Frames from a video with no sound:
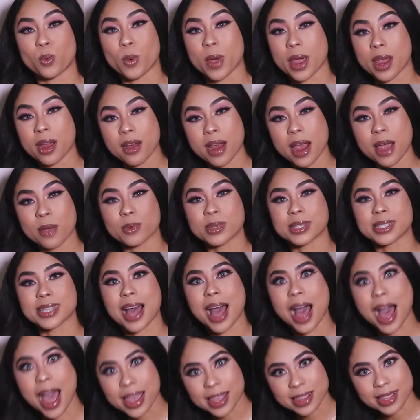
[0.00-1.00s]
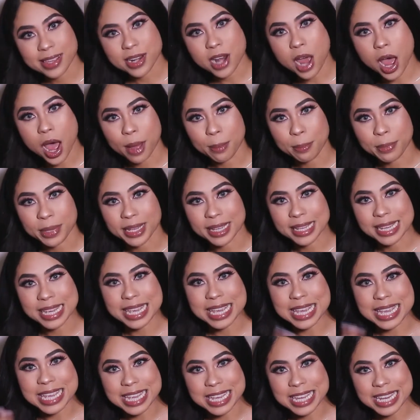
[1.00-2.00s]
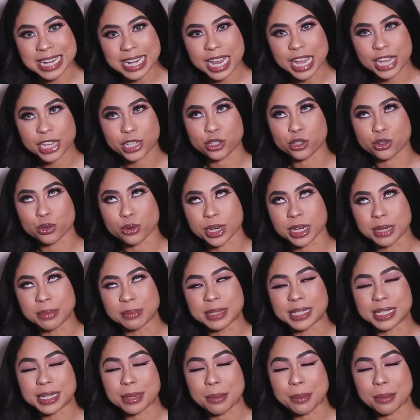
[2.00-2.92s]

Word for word: where I was island hopping in a dream